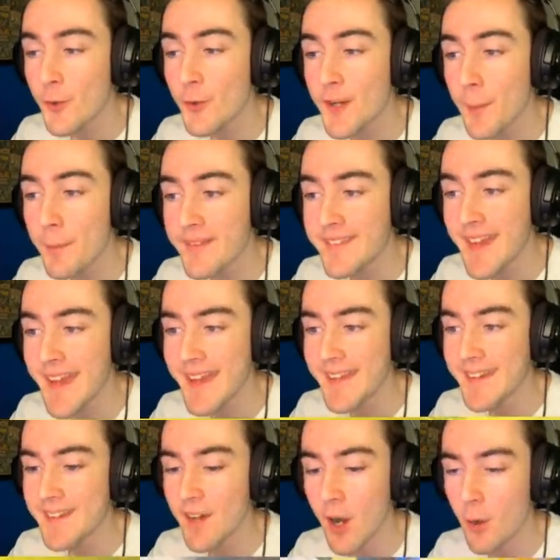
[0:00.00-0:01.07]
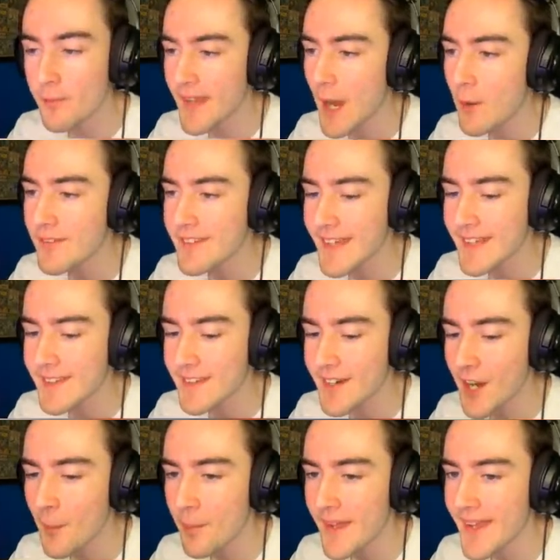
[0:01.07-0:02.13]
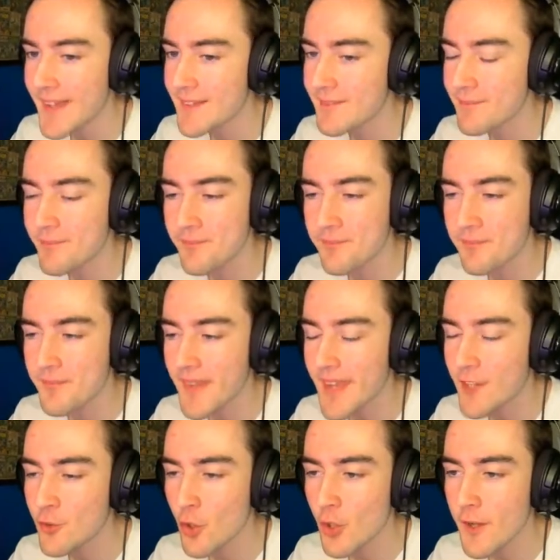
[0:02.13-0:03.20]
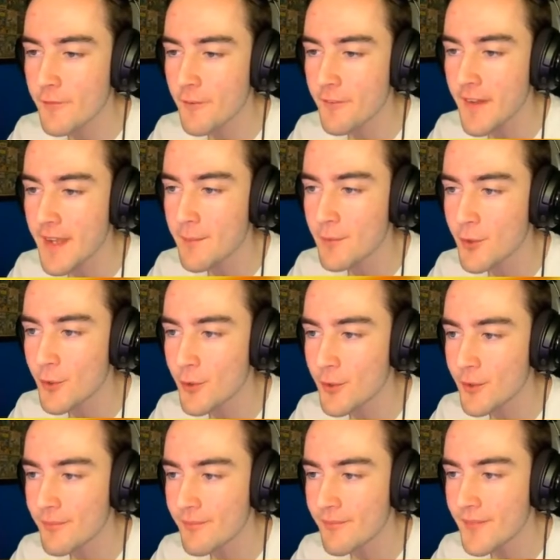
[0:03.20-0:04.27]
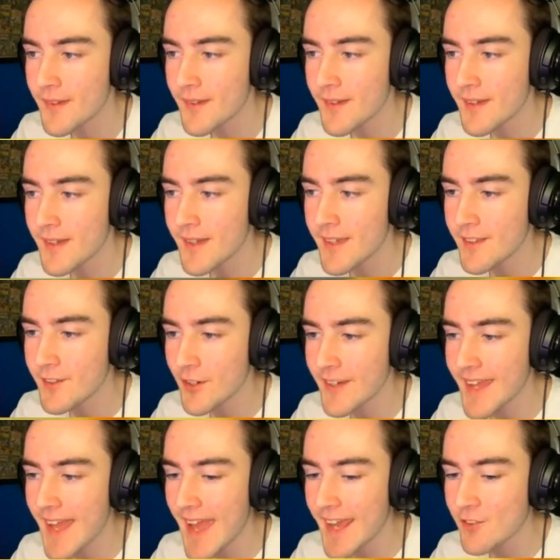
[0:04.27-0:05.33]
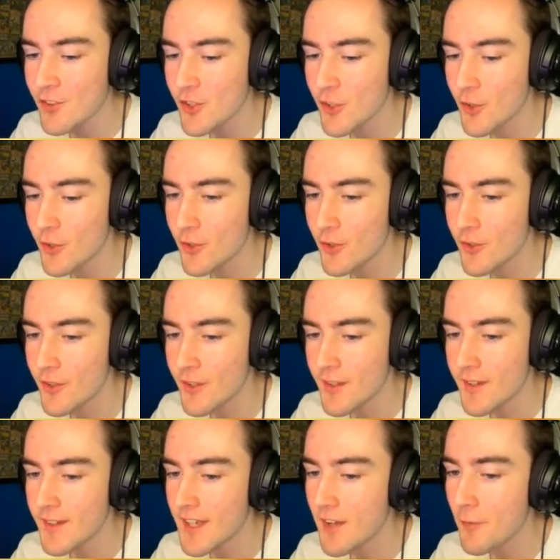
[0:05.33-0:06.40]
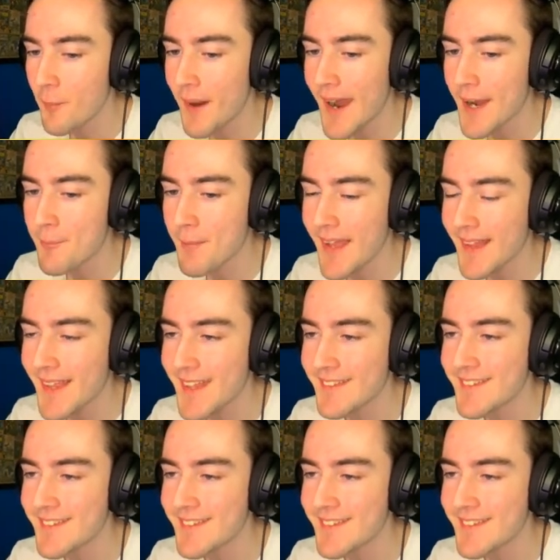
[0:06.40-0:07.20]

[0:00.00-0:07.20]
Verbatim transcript: number ten. Oh, now he's getting lit up, and it's all over for him, dude. He's gonna get executed. Never mind, meleeed to